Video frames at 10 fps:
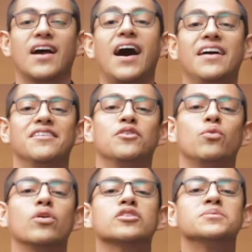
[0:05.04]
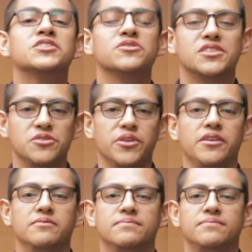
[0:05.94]
Hi, welcome to Sugatsune.
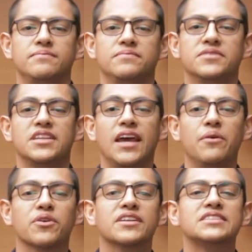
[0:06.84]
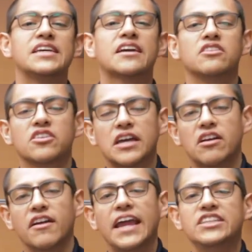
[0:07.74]
Today we're going to take a look at
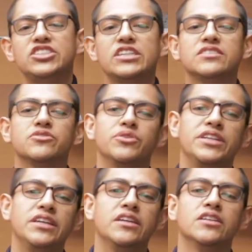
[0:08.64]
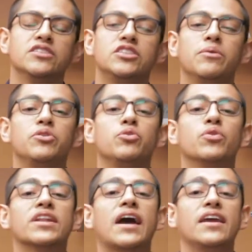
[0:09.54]
our HES3D
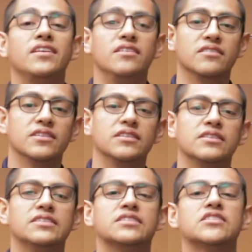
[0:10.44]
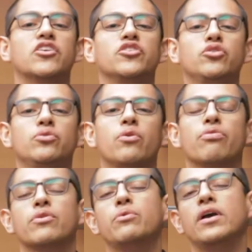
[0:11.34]
W190. This is our new
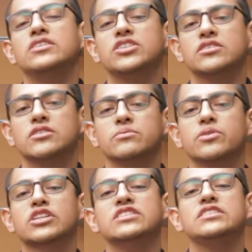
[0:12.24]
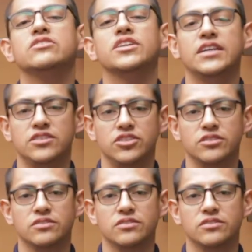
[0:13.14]
three-way adjustable concealed hinge.